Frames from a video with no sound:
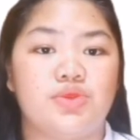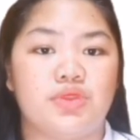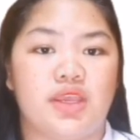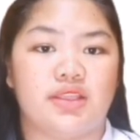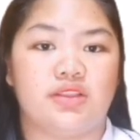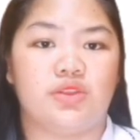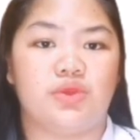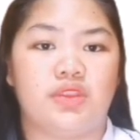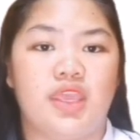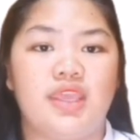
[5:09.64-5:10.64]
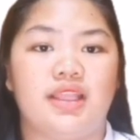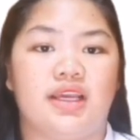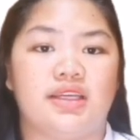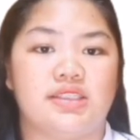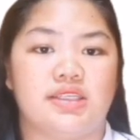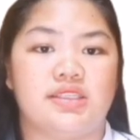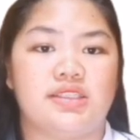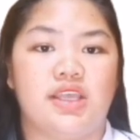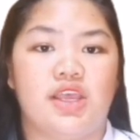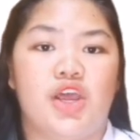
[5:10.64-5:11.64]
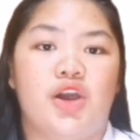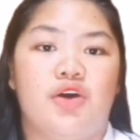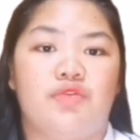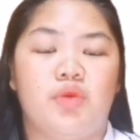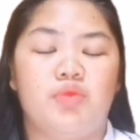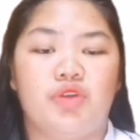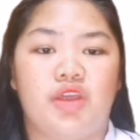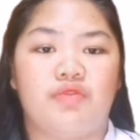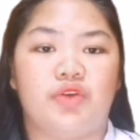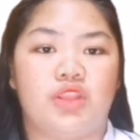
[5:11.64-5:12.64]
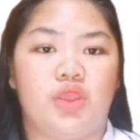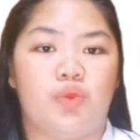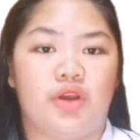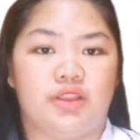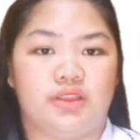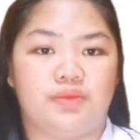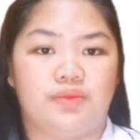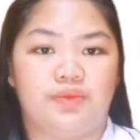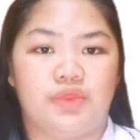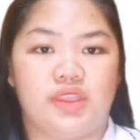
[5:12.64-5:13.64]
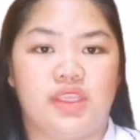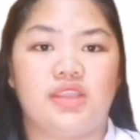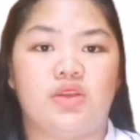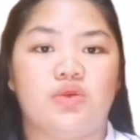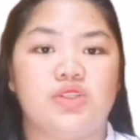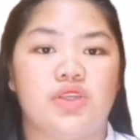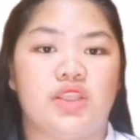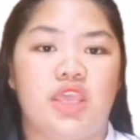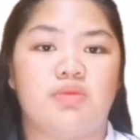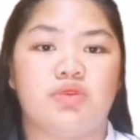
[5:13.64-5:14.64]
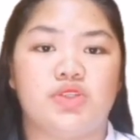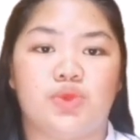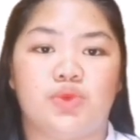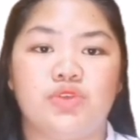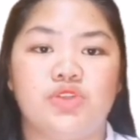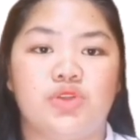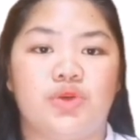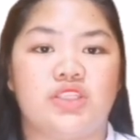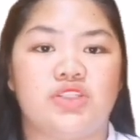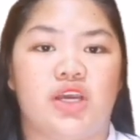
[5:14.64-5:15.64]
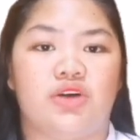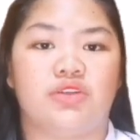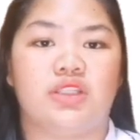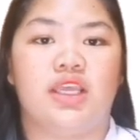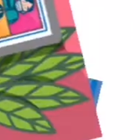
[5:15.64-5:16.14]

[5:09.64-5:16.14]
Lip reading: students to take classes from wherever they want. It also enables schools to reach out